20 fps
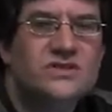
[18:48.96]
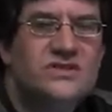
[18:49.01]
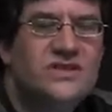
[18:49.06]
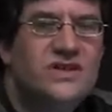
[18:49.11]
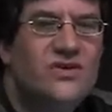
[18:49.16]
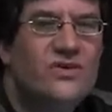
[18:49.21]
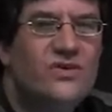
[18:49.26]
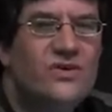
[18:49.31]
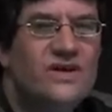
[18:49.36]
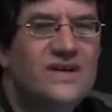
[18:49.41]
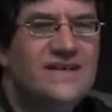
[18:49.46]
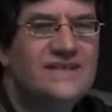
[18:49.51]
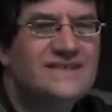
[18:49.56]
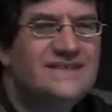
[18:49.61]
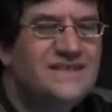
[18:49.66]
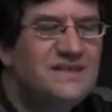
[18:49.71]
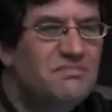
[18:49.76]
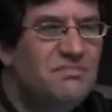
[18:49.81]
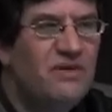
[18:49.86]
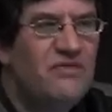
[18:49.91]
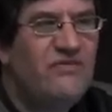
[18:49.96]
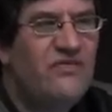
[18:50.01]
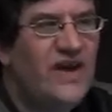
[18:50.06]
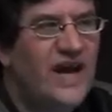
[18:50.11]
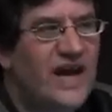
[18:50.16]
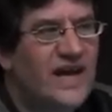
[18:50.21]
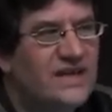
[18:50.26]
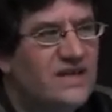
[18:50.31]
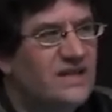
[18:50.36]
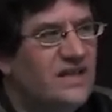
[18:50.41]
So a simple
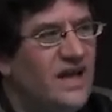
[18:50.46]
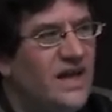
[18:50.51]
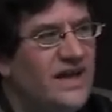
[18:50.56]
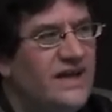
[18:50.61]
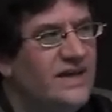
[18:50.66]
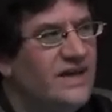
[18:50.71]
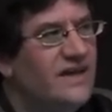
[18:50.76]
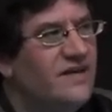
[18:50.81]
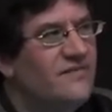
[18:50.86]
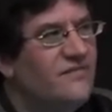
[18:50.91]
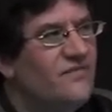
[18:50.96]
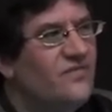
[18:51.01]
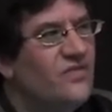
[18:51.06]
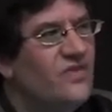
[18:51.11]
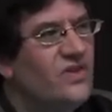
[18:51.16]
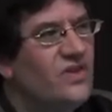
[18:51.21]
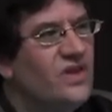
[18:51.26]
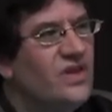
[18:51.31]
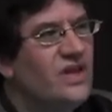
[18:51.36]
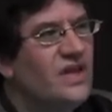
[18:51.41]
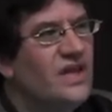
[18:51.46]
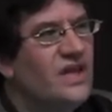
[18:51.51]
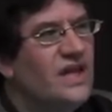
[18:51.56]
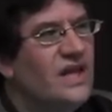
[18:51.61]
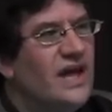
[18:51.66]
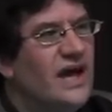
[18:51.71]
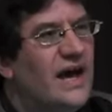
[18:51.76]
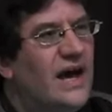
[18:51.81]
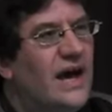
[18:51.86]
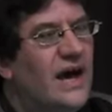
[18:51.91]
fact like
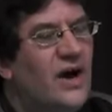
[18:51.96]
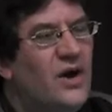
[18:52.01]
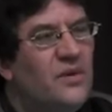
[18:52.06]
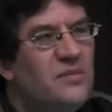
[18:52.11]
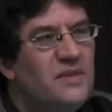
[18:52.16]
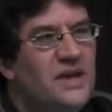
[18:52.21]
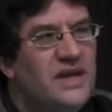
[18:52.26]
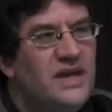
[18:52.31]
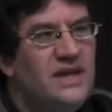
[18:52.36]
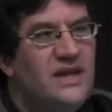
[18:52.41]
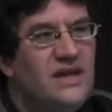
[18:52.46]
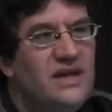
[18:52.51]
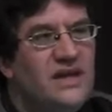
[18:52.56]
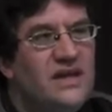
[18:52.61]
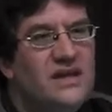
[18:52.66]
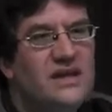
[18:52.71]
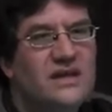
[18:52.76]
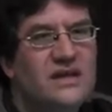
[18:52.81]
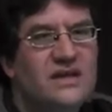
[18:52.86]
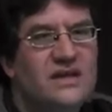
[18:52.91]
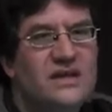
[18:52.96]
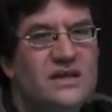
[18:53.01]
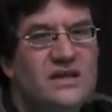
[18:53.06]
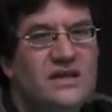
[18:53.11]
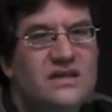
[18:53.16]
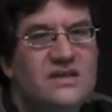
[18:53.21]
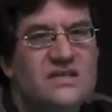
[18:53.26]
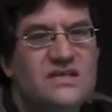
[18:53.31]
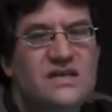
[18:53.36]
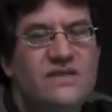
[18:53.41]
how many
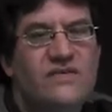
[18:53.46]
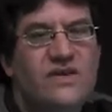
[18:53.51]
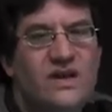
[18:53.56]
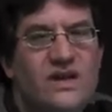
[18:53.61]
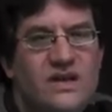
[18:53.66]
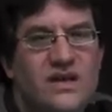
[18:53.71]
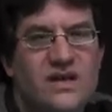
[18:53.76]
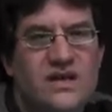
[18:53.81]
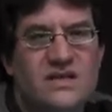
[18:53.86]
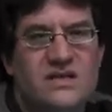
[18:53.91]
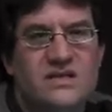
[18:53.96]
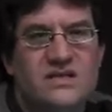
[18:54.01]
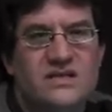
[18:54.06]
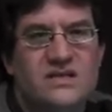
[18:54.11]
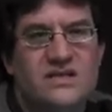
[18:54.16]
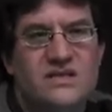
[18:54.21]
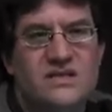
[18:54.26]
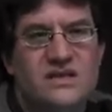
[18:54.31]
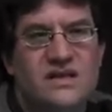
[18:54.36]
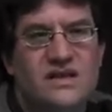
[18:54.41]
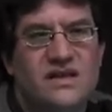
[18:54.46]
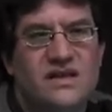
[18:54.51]
civilians,